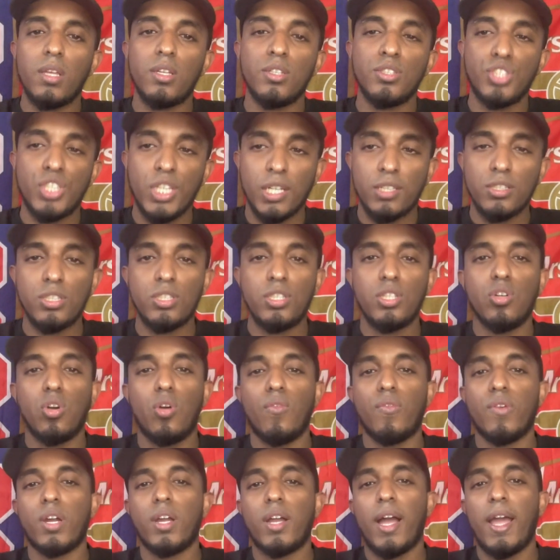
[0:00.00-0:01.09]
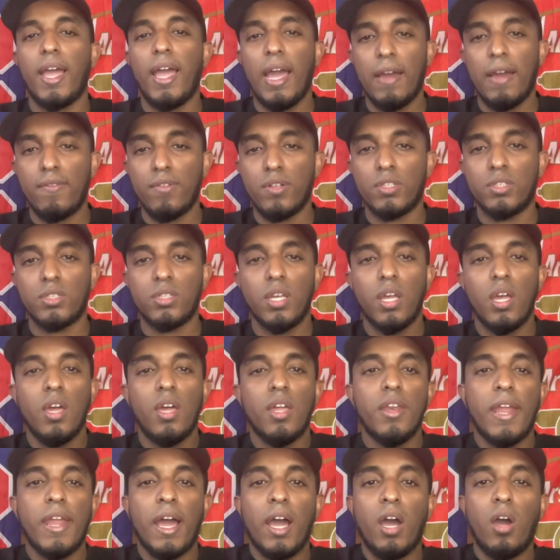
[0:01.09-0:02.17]
Chelsea over Kai Havertz.
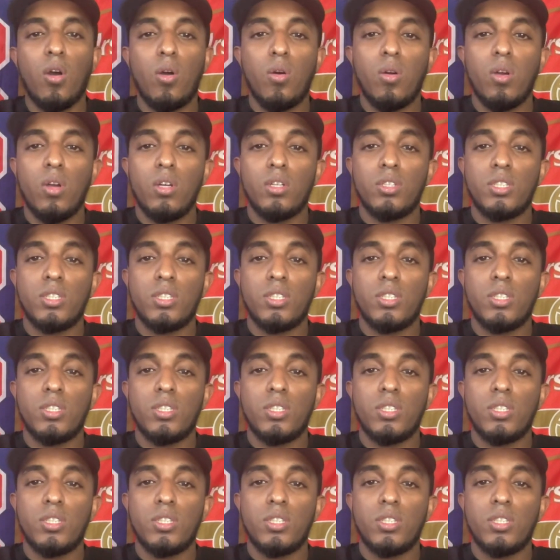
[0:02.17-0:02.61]
Now,